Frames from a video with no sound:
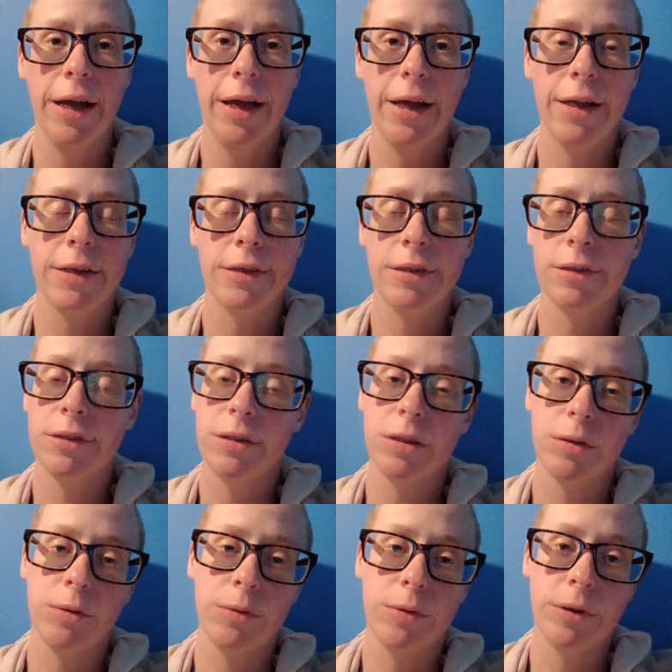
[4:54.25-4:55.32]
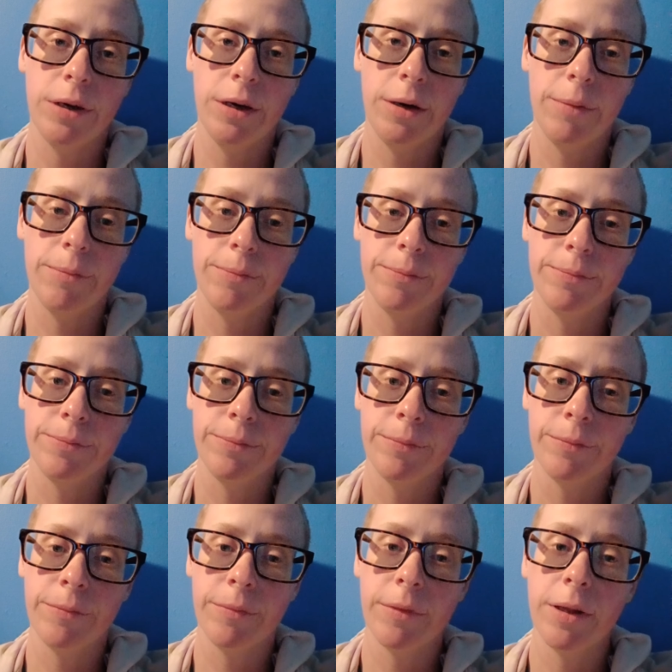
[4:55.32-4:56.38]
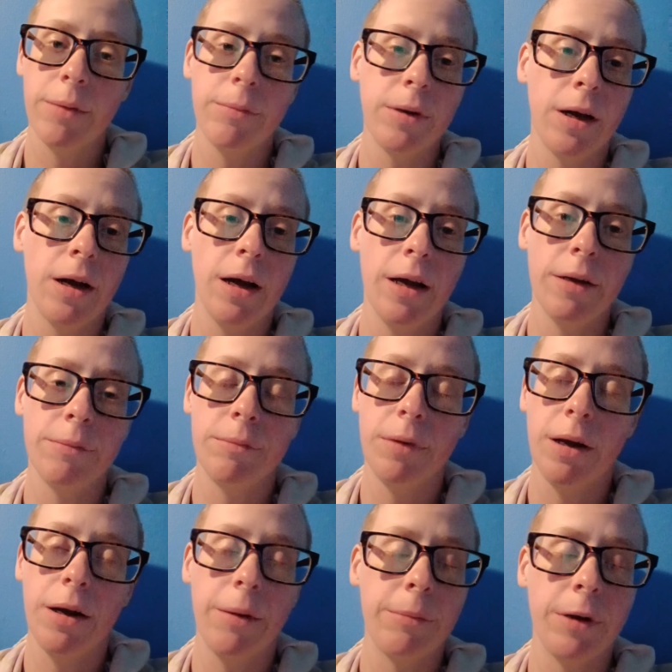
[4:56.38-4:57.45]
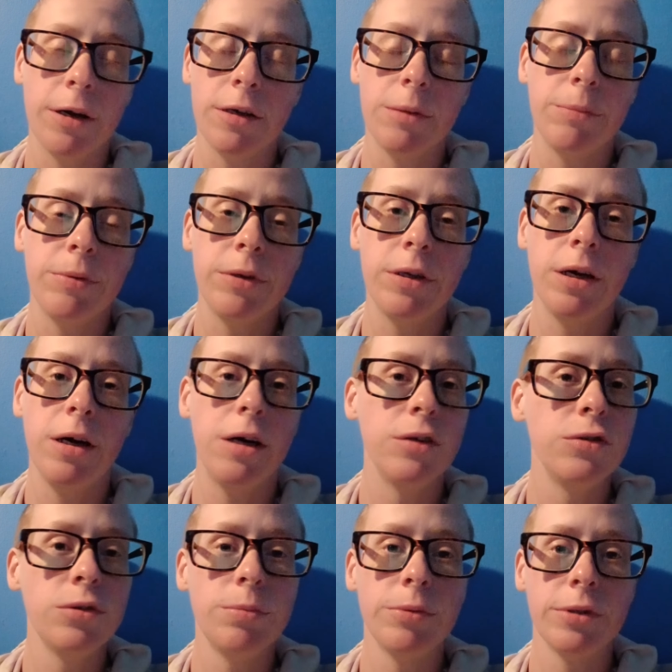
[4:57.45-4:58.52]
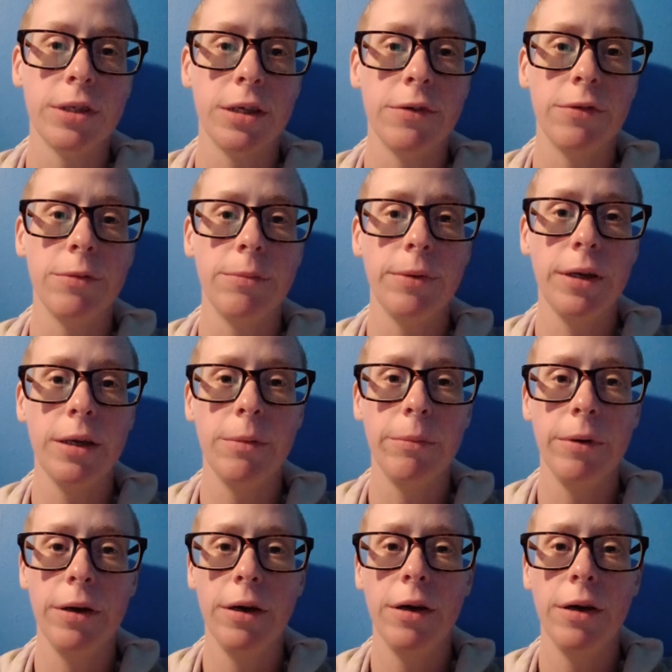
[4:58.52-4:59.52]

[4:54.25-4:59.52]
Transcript: and so, I'm not going to put 100% of the blame